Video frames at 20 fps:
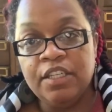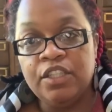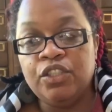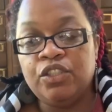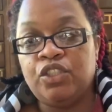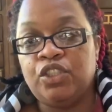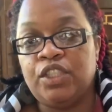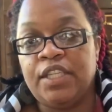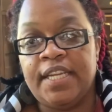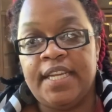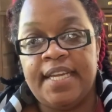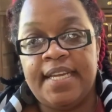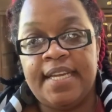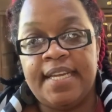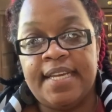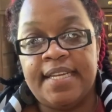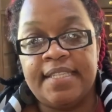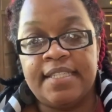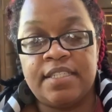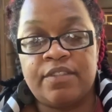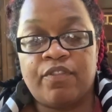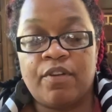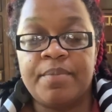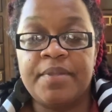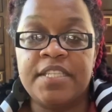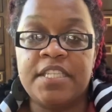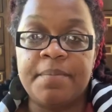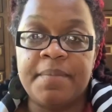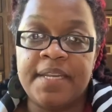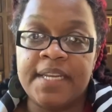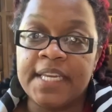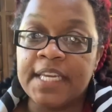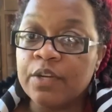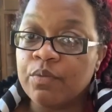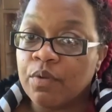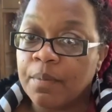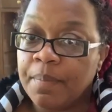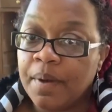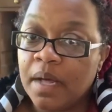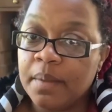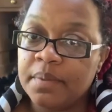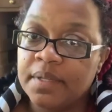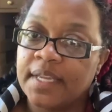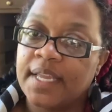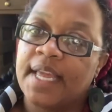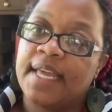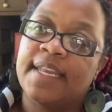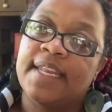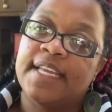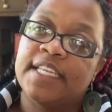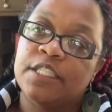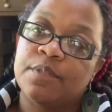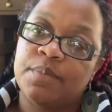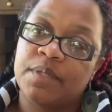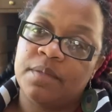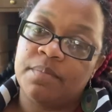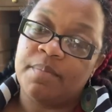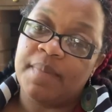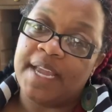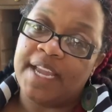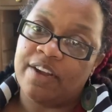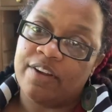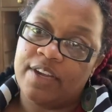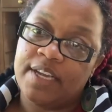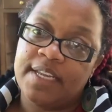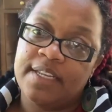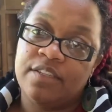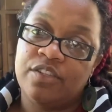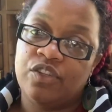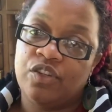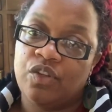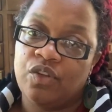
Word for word: She is from the Dominican Republic and has been married